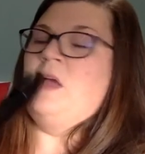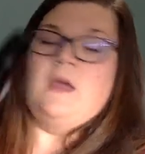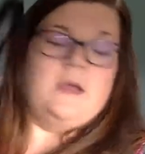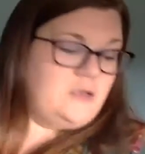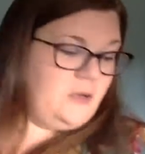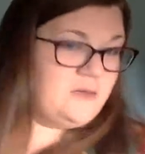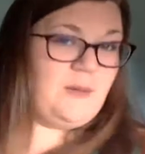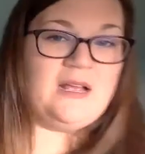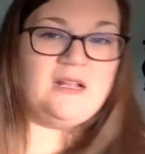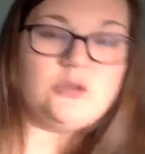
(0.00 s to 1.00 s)
So here's my
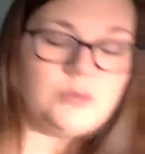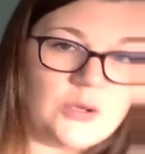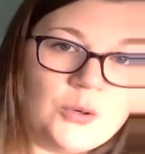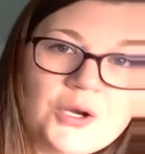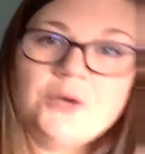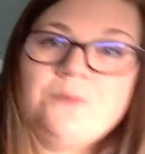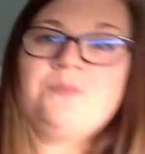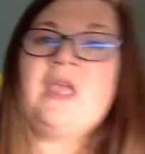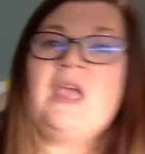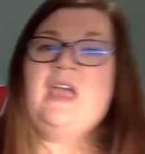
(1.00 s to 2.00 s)
alto recorder.
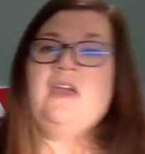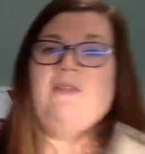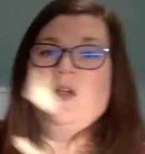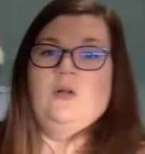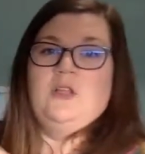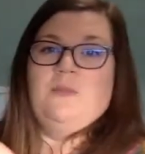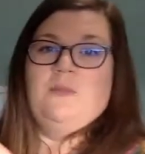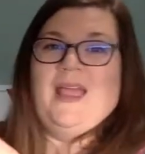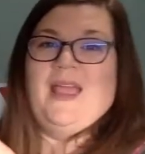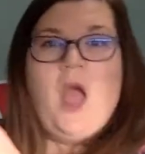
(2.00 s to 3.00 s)
If I hold up
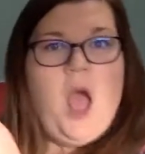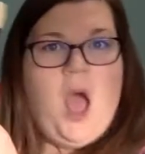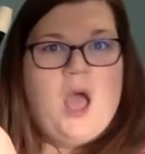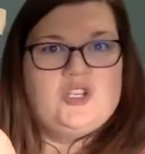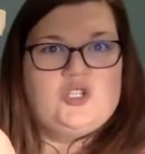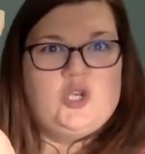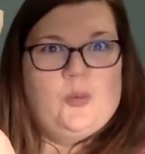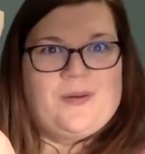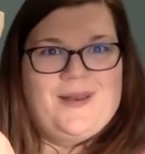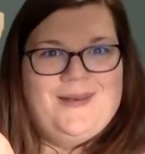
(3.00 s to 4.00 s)
my
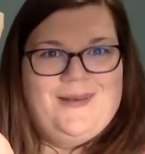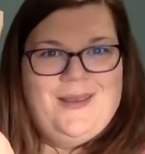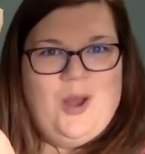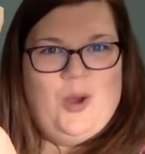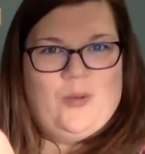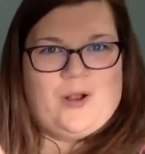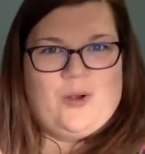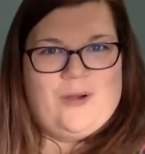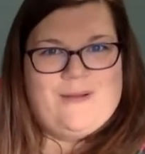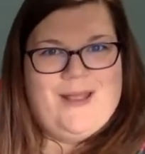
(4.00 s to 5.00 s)
sopranino
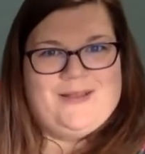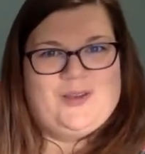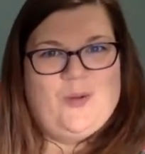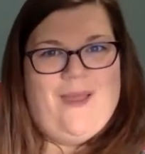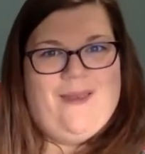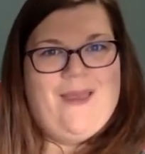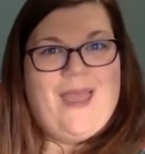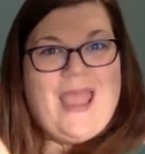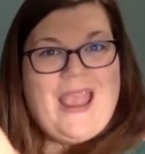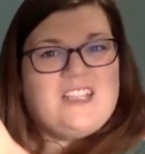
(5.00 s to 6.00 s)
recorder next to it,
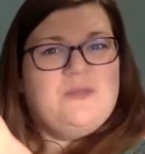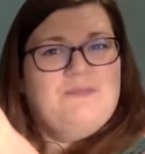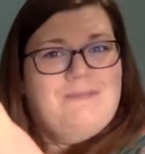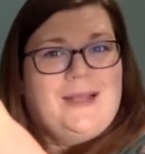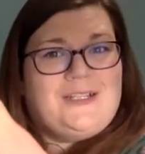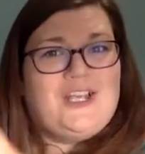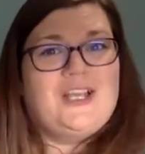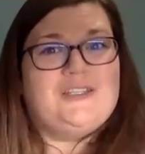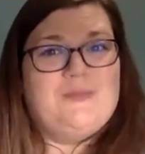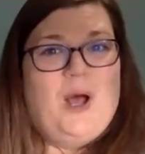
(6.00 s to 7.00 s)
it's much
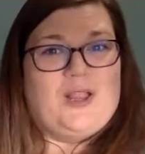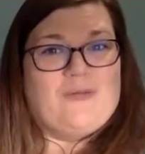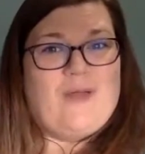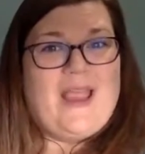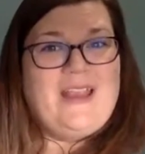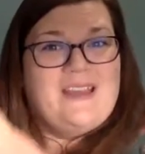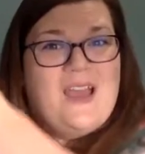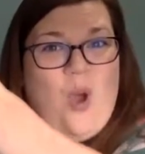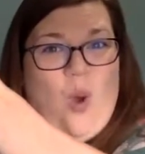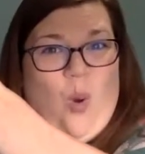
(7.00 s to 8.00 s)
smaller, right?
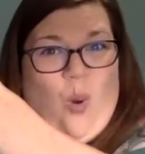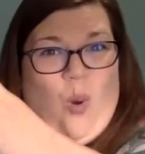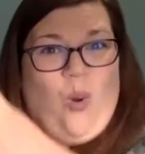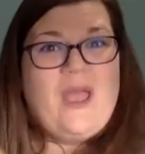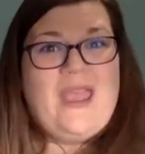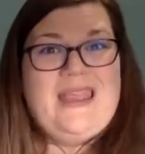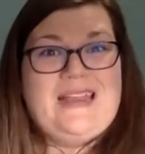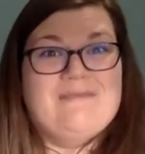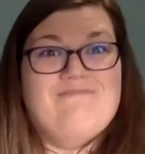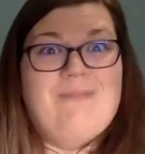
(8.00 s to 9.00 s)
Oh, it
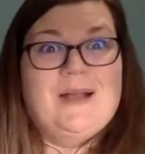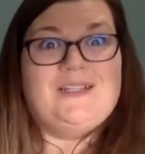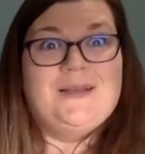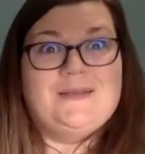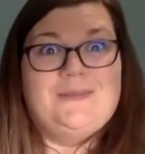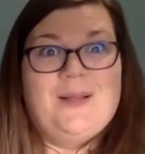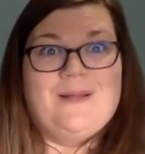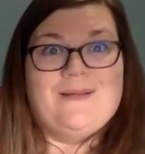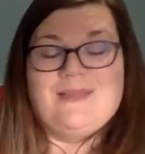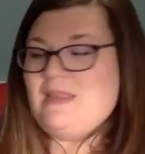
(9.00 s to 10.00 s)
is much smaller
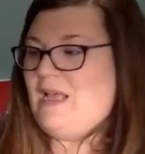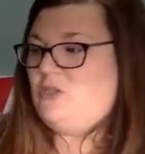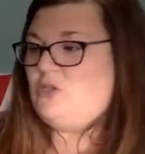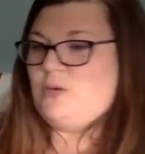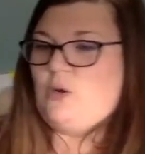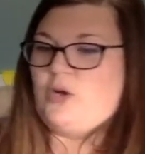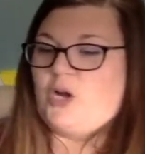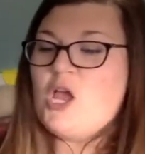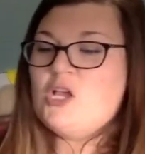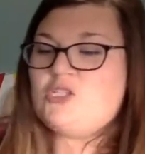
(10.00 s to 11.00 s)
than the alto recorder.
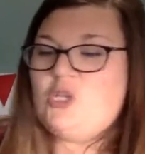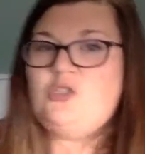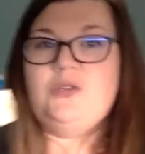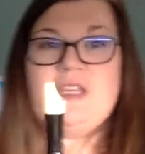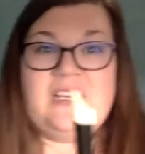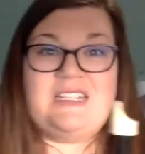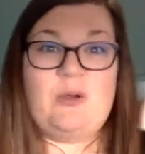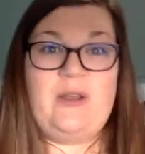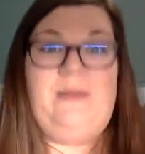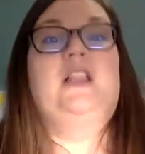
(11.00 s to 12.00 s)
So do you think it's going
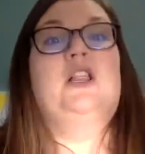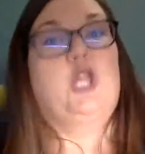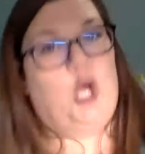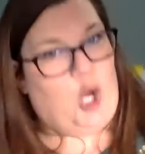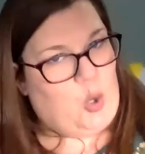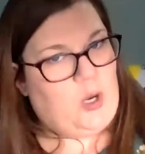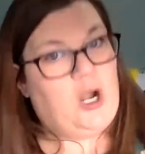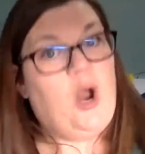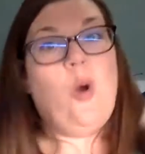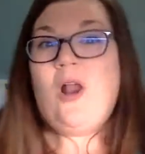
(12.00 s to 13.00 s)
to be
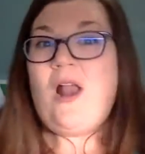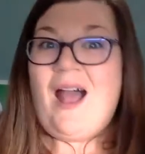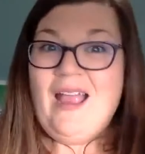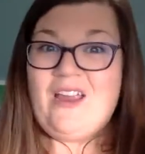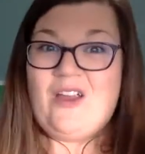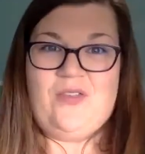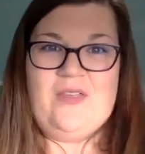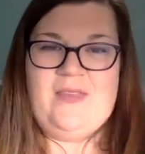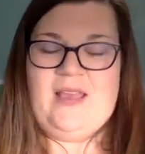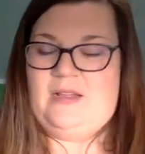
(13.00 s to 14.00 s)
lower or higher than
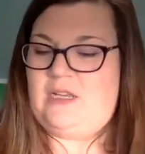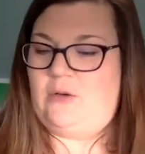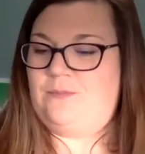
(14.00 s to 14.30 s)
the alto?